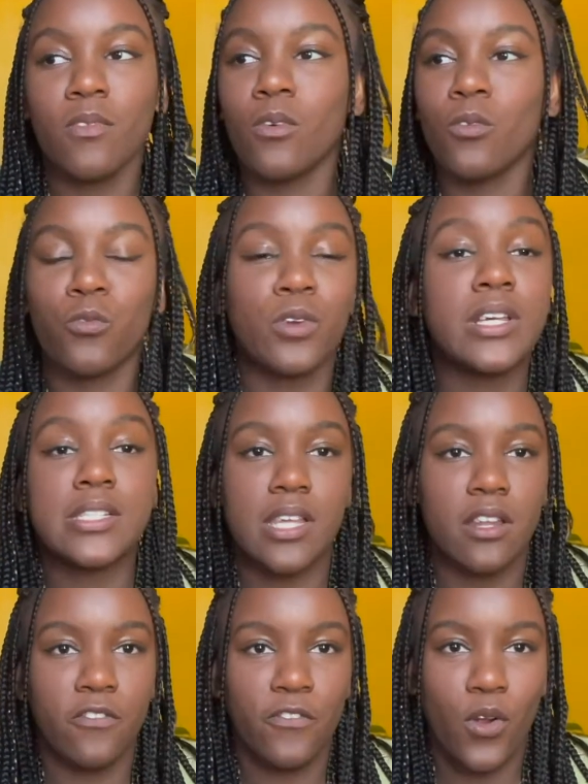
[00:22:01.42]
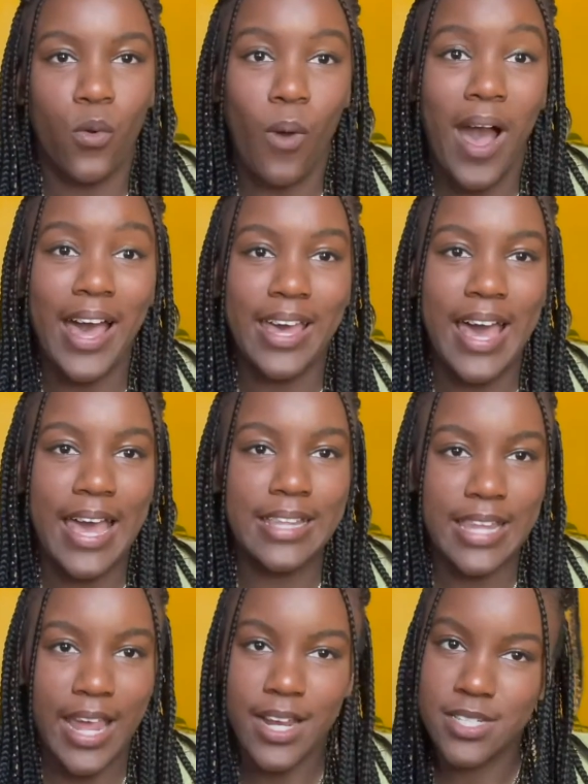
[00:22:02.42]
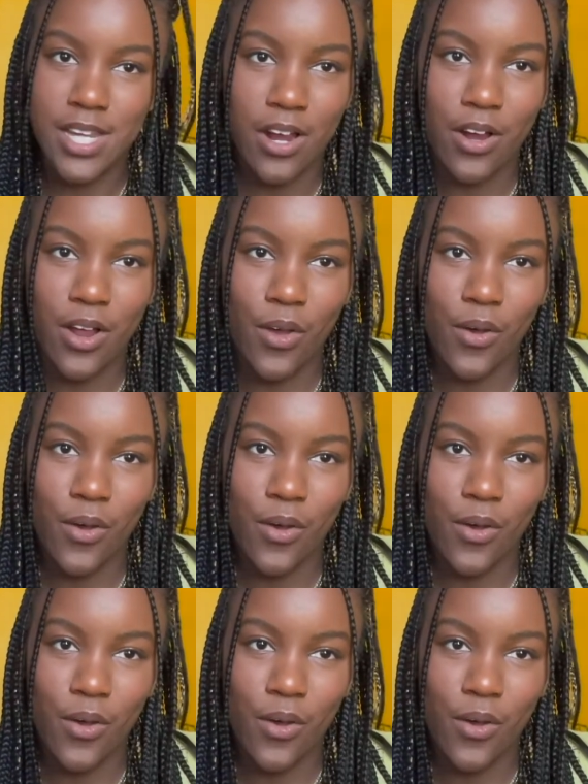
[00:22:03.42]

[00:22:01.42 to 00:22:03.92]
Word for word: reason for why I like tarot.